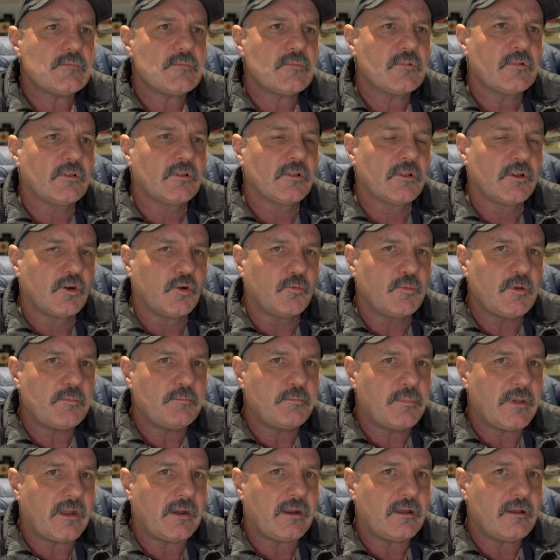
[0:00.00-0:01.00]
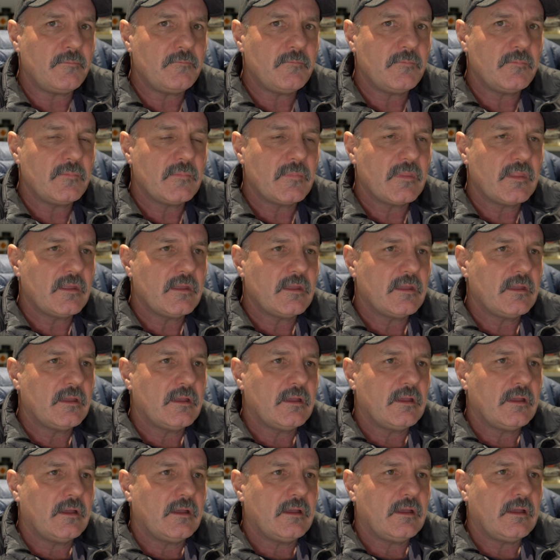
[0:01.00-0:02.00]
little bit better.
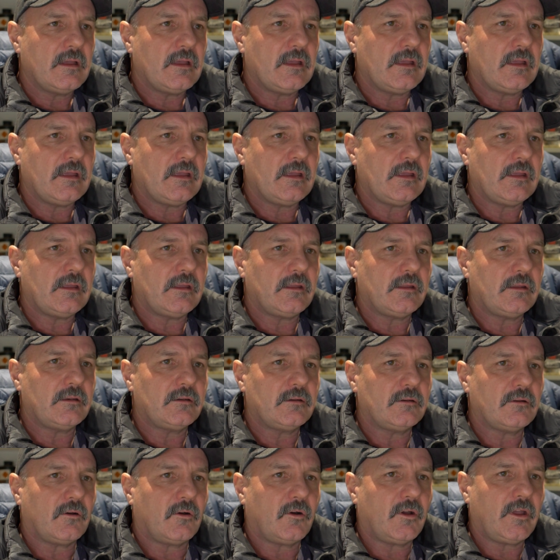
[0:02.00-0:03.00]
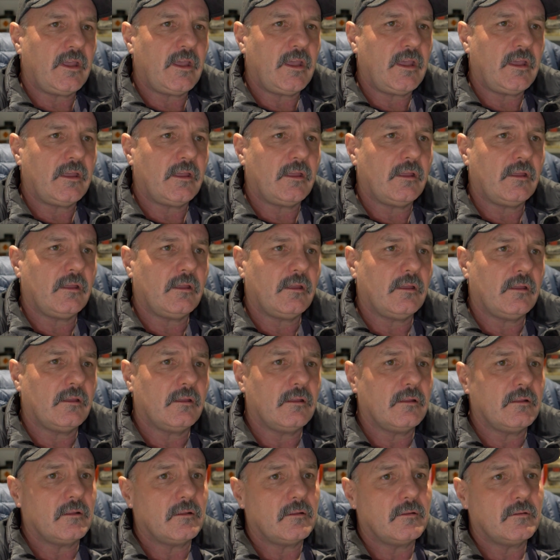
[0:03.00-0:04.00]
and I've
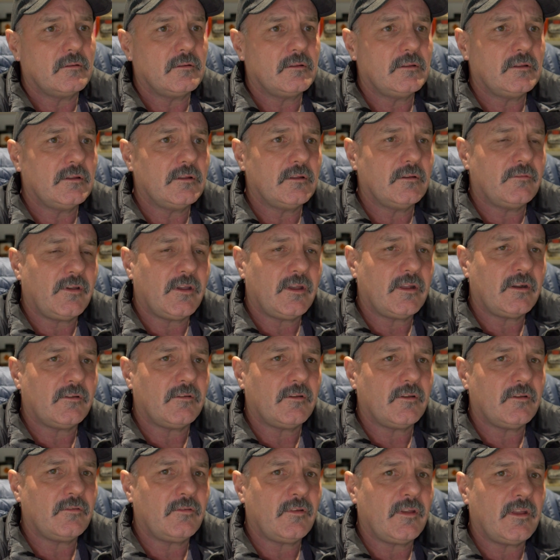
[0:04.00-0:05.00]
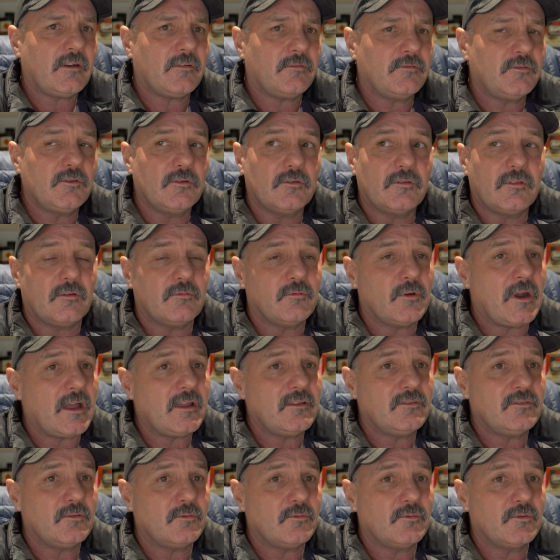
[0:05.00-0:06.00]
had a few. The
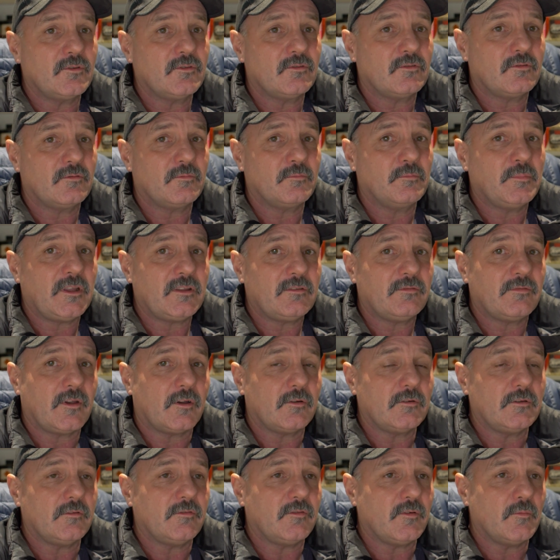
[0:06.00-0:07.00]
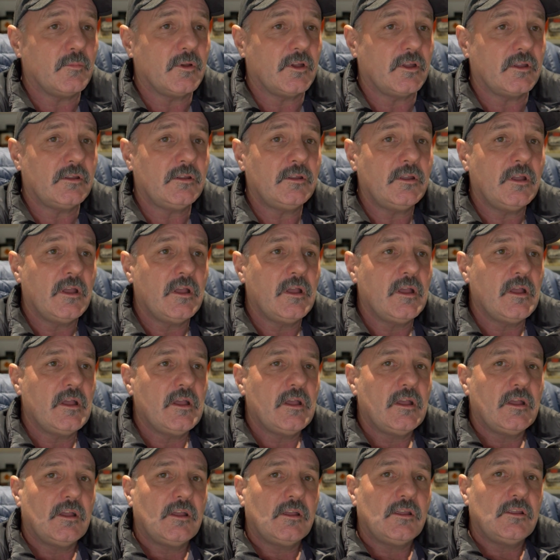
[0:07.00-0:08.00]
razor was best value for me.
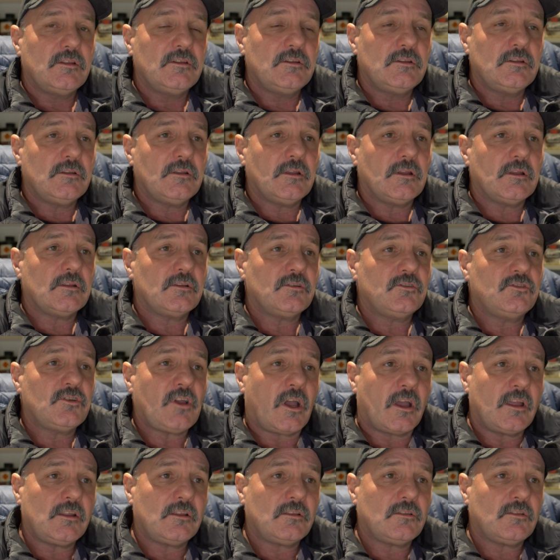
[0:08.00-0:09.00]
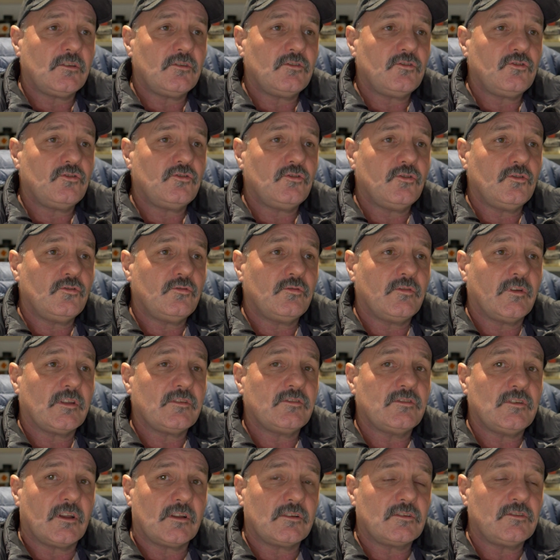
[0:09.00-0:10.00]
Jake that shoots for
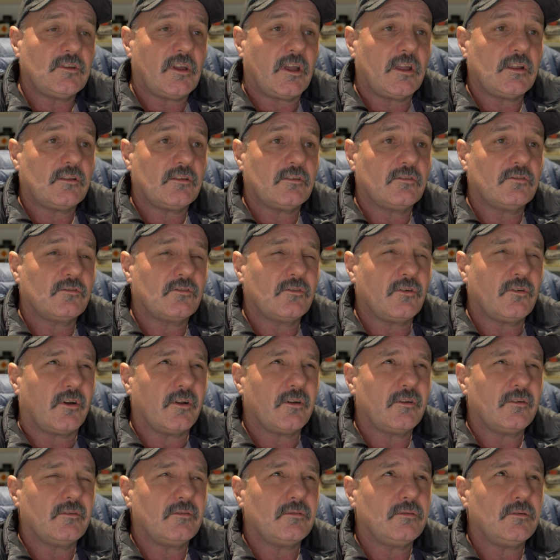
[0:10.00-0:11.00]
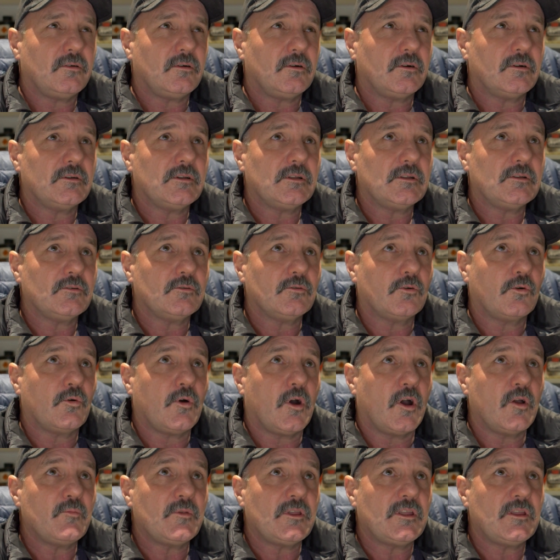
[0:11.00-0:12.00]
us, young Jake, has got, he'll
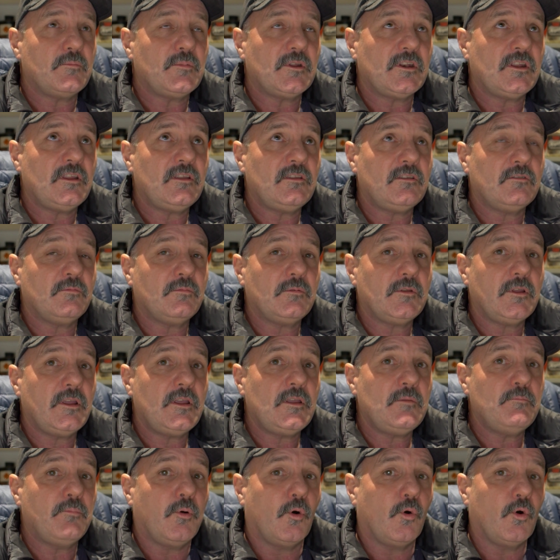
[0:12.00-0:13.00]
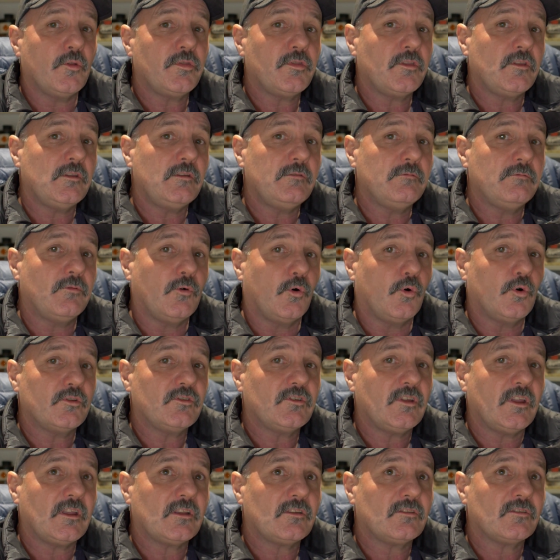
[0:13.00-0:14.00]
quote me here, but he bought the
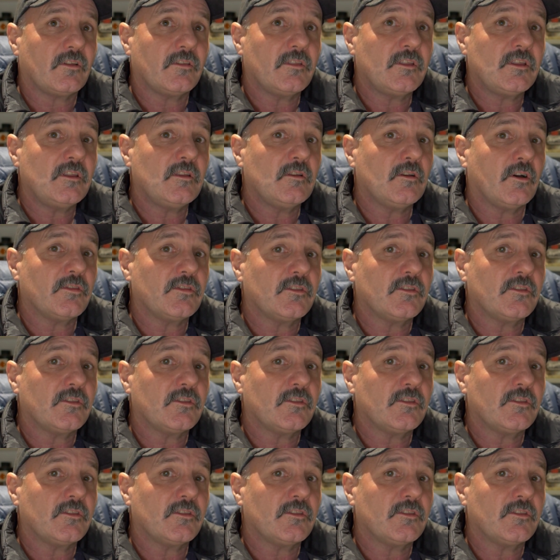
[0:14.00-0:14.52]
Vortex. I think he got